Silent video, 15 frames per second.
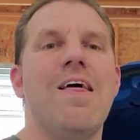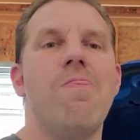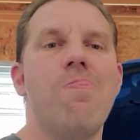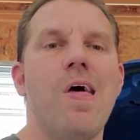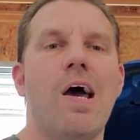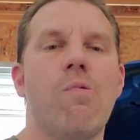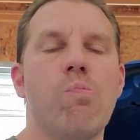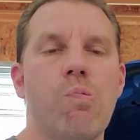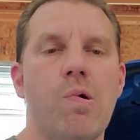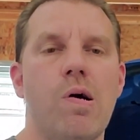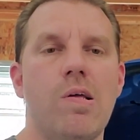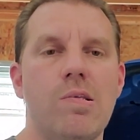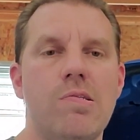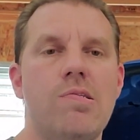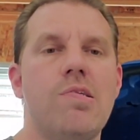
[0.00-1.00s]
that
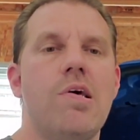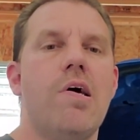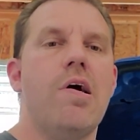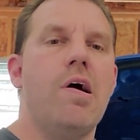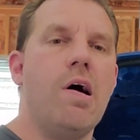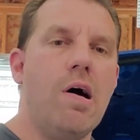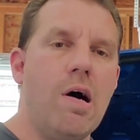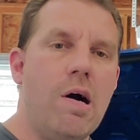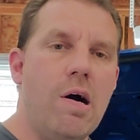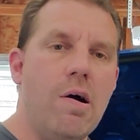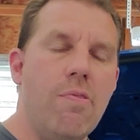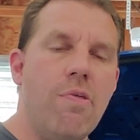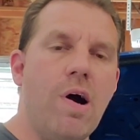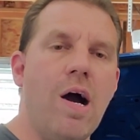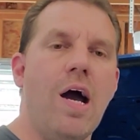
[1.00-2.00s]
runs
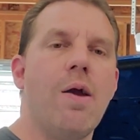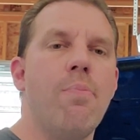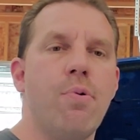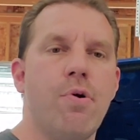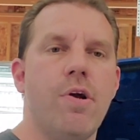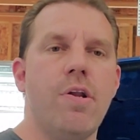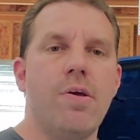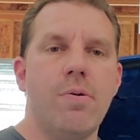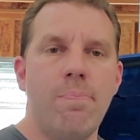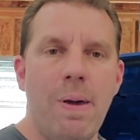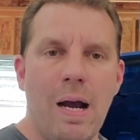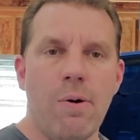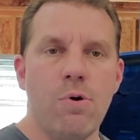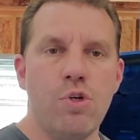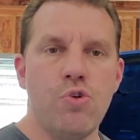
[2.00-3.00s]
the hybrid
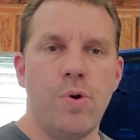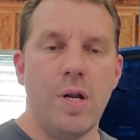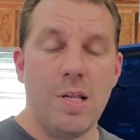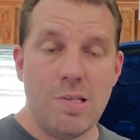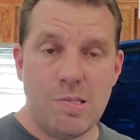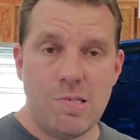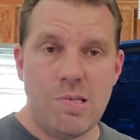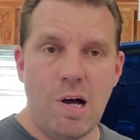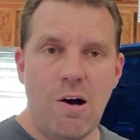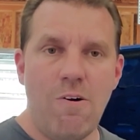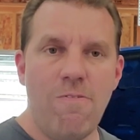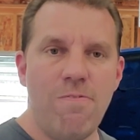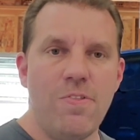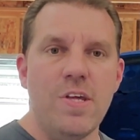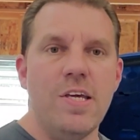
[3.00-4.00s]
powertrain
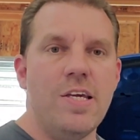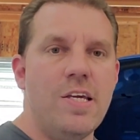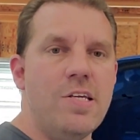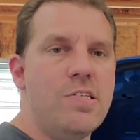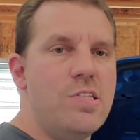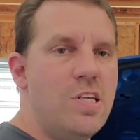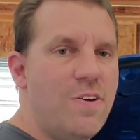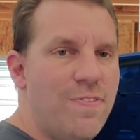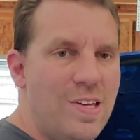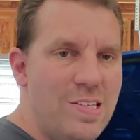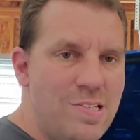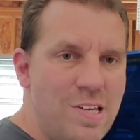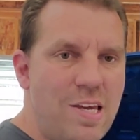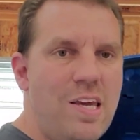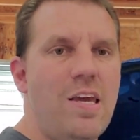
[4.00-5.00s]
itself, the
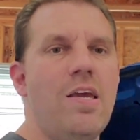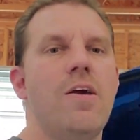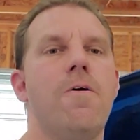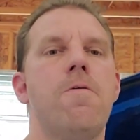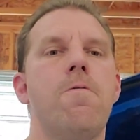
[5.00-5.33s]
eCVT,